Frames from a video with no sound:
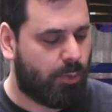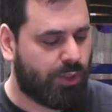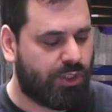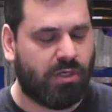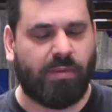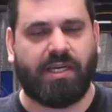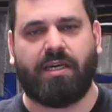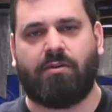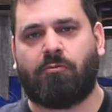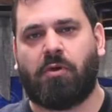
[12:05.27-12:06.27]
we should be
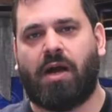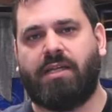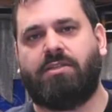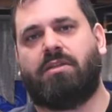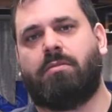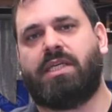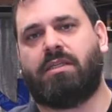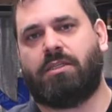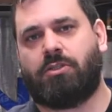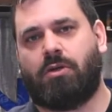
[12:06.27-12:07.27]
getting right into the meat
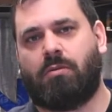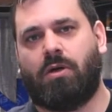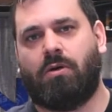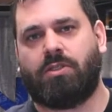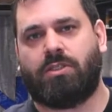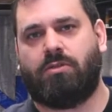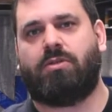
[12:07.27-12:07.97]
of this turbo as soon